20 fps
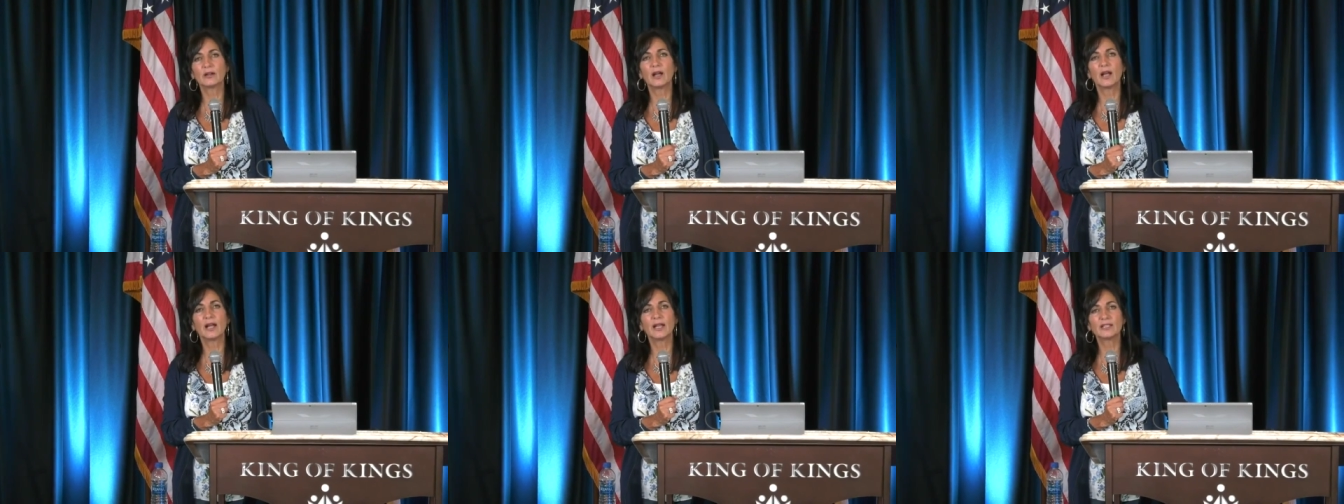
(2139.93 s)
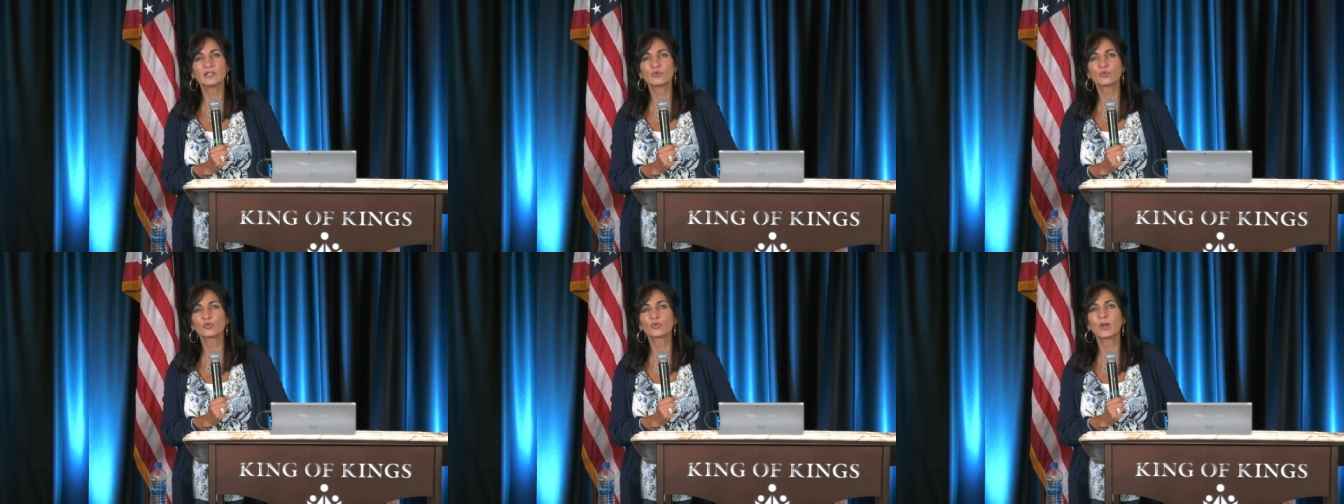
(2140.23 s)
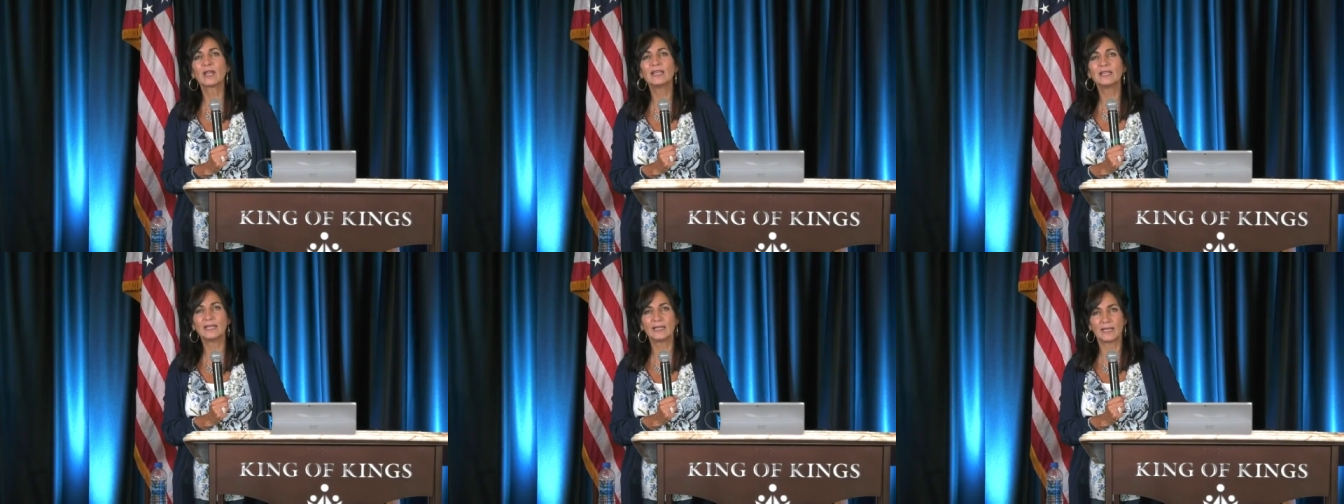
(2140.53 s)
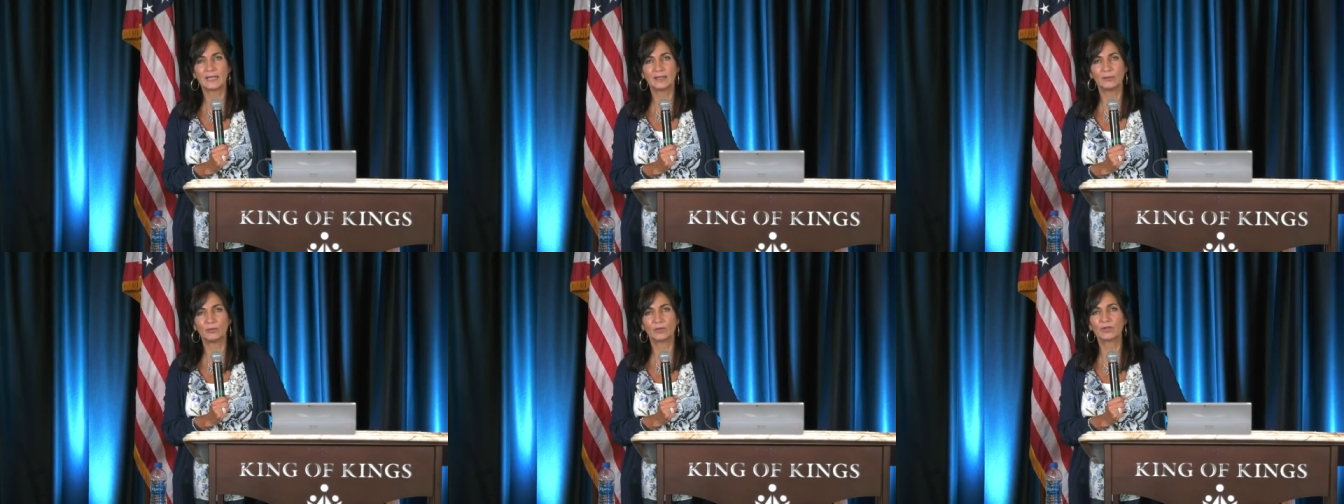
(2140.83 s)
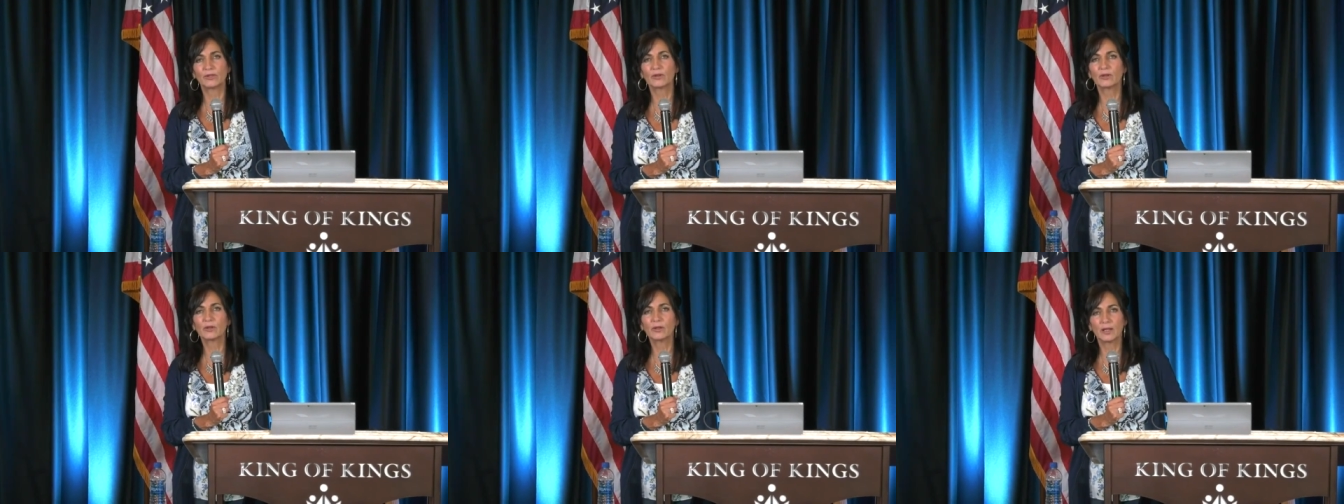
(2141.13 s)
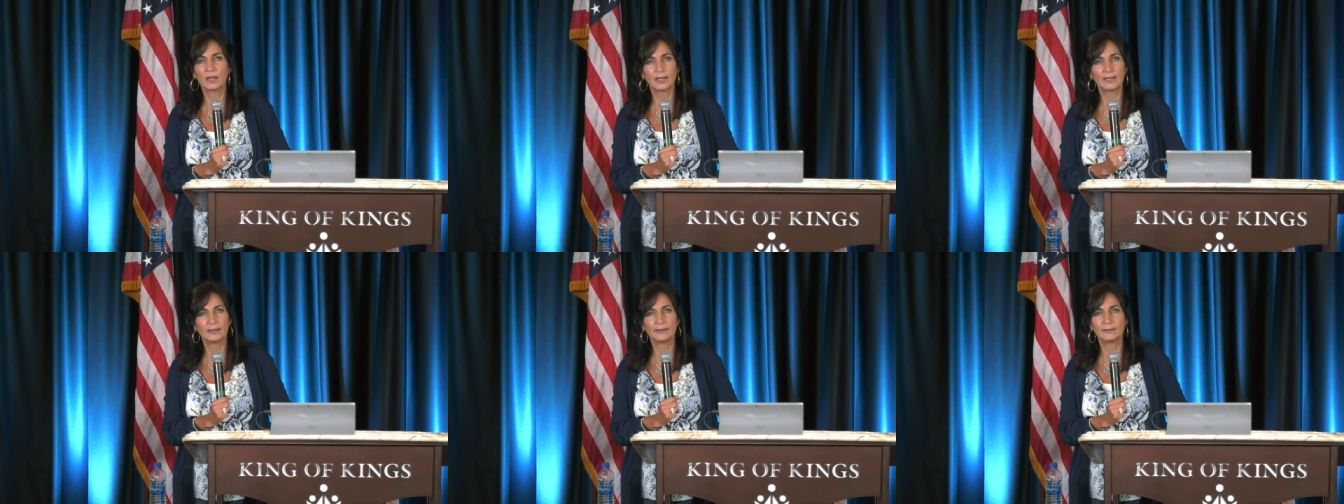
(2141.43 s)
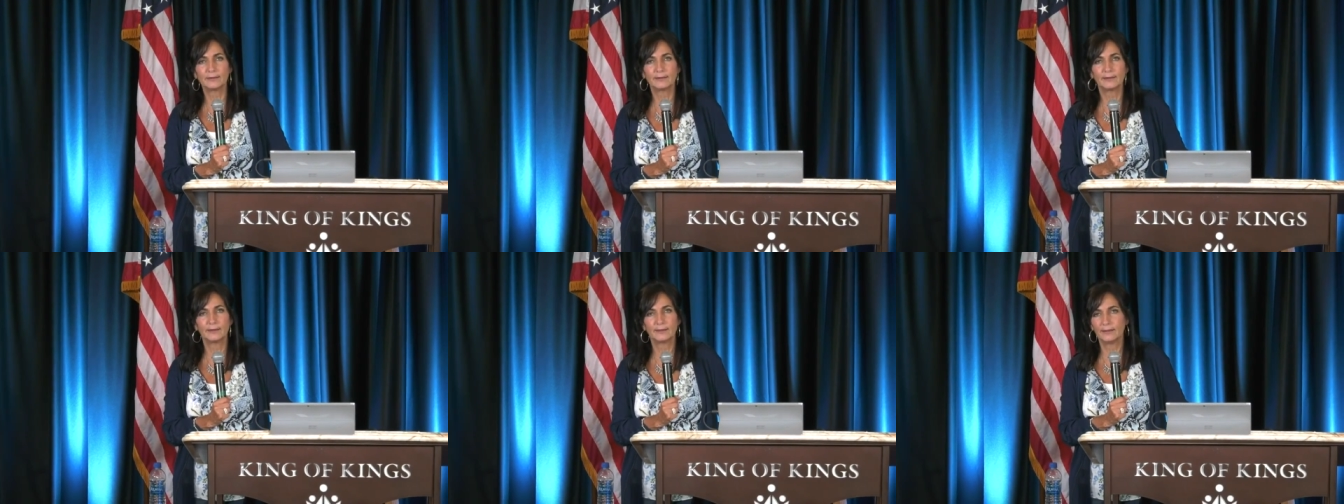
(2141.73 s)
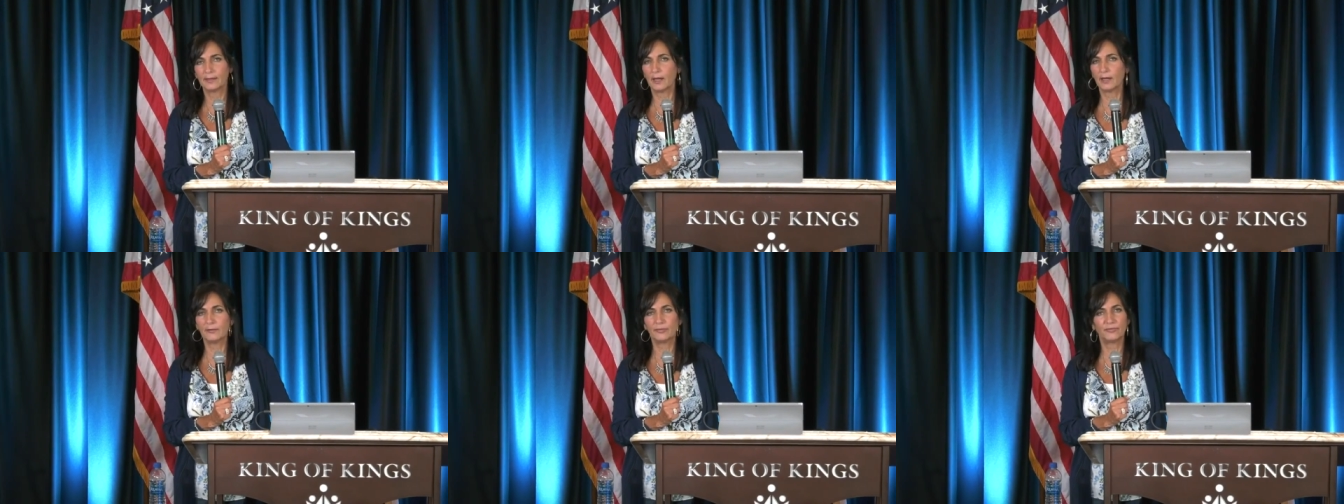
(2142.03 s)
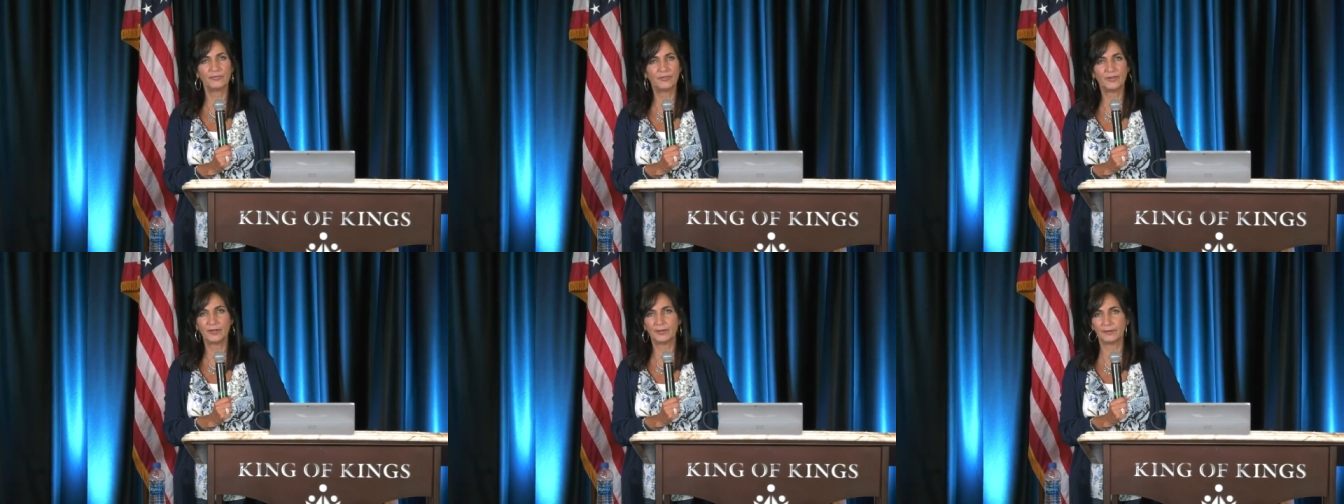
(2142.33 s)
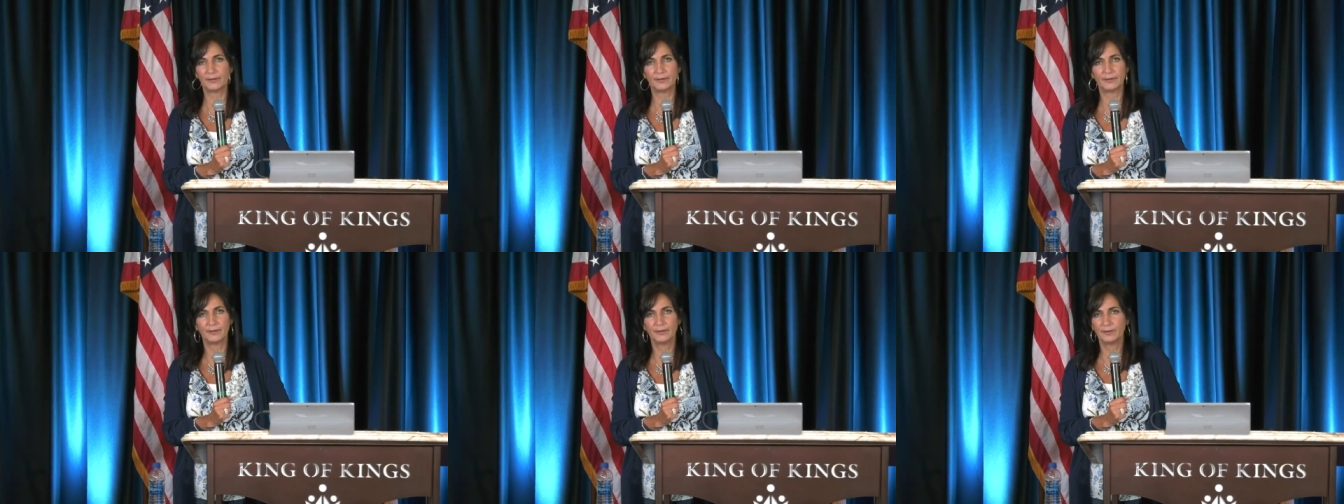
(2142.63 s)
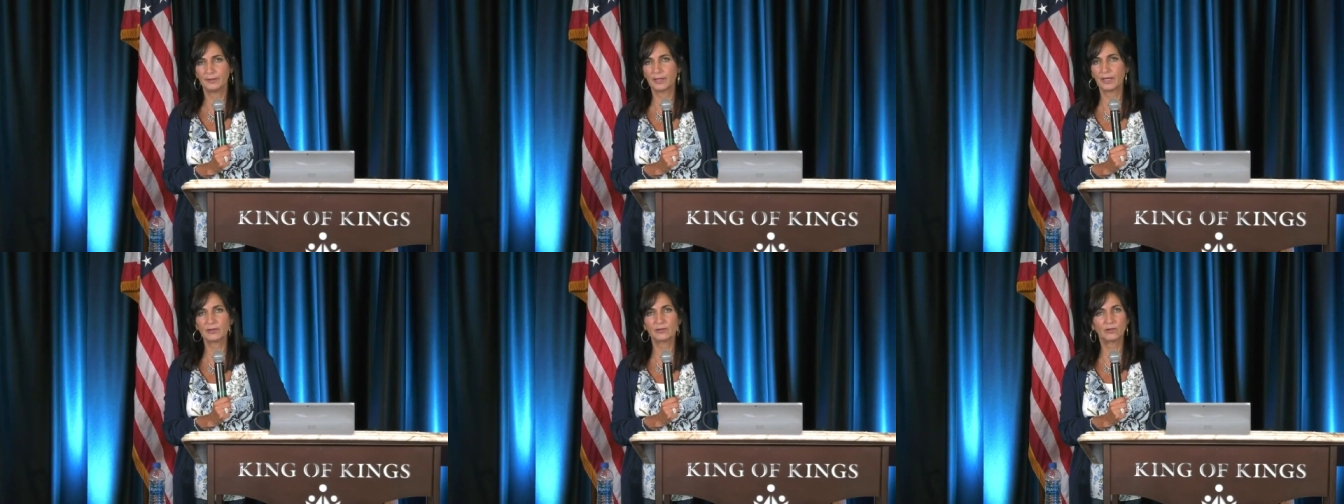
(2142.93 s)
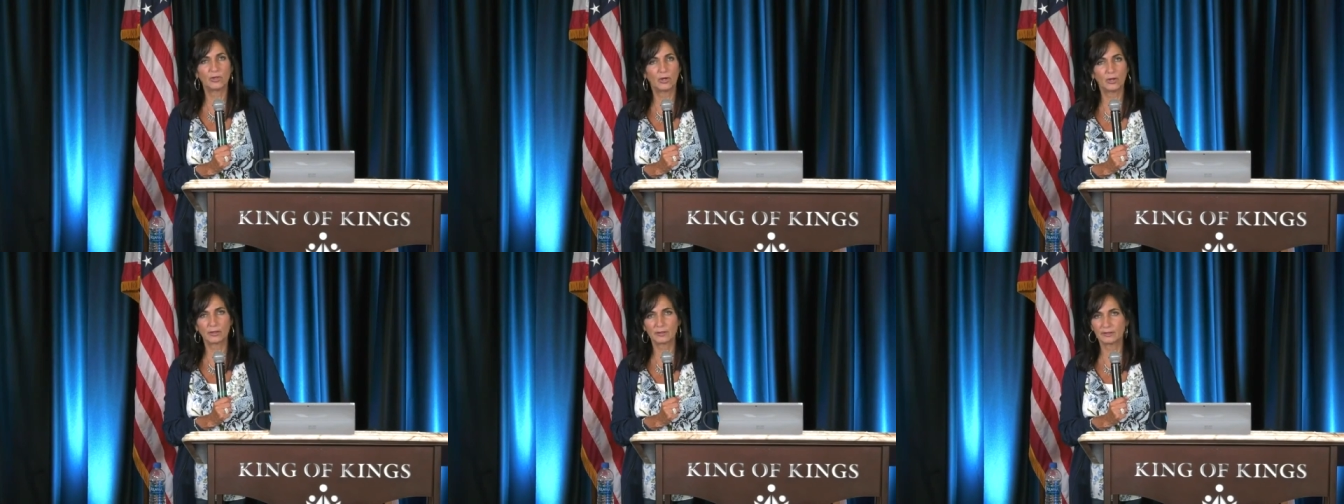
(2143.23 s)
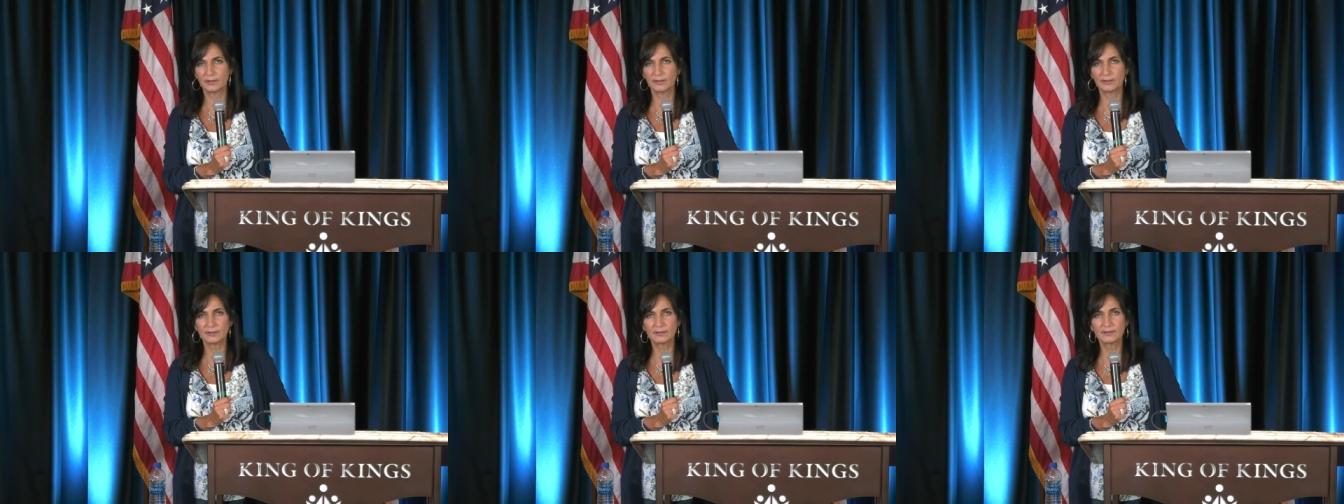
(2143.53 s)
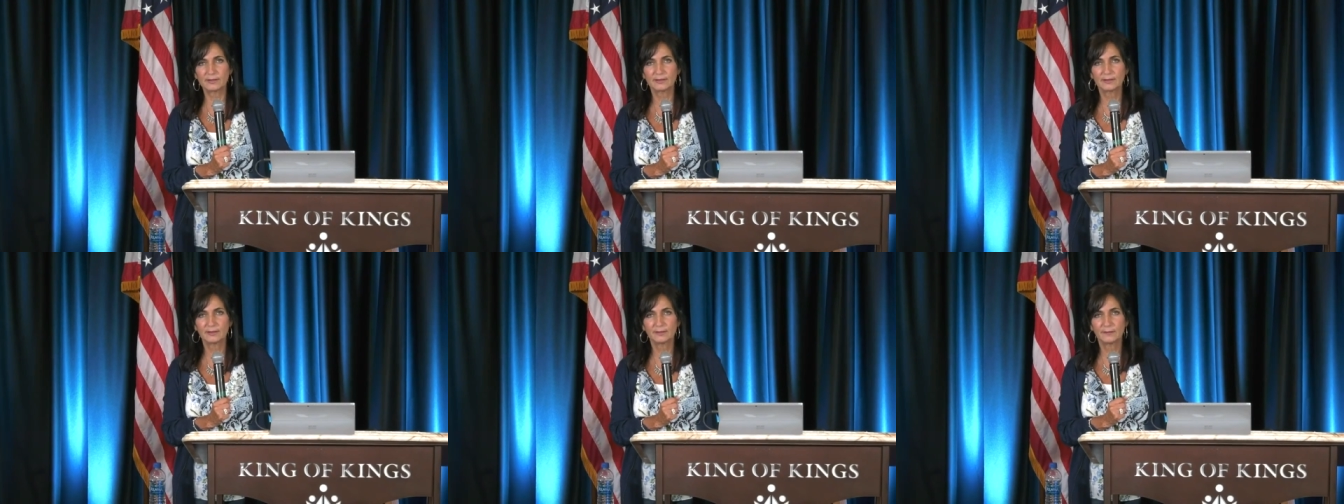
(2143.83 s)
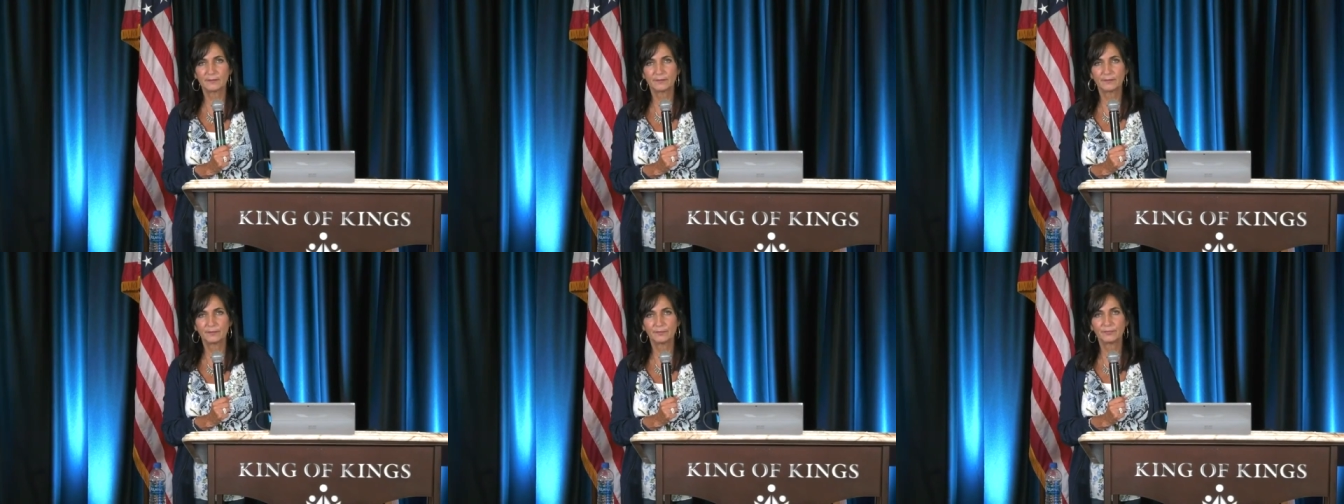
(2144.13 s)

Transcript: Let our eyes radiate with your light, not fear, not darkness.